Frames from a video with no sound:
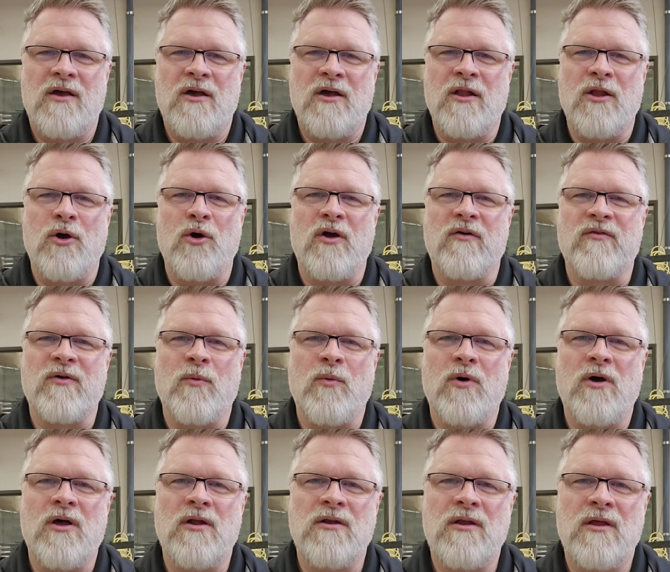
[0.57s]
Hello
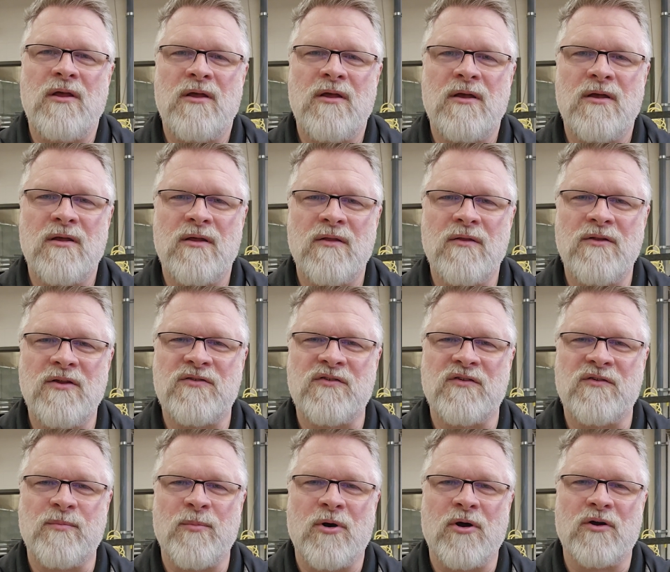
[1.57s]
everyone, this
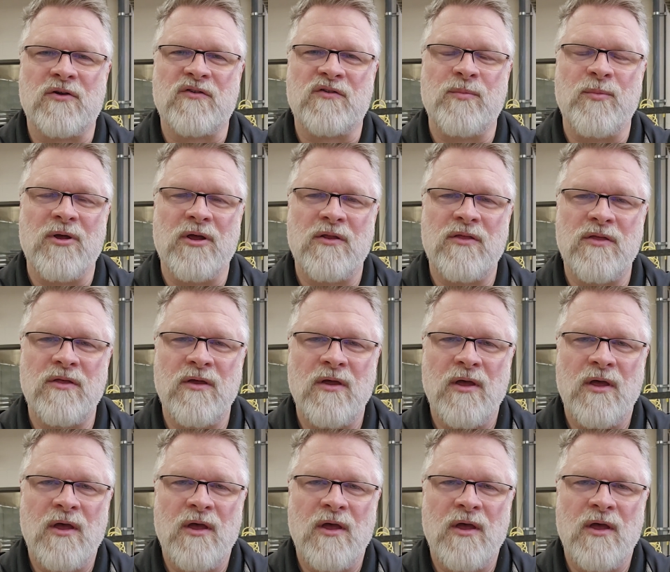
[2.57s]
is Mark Smith.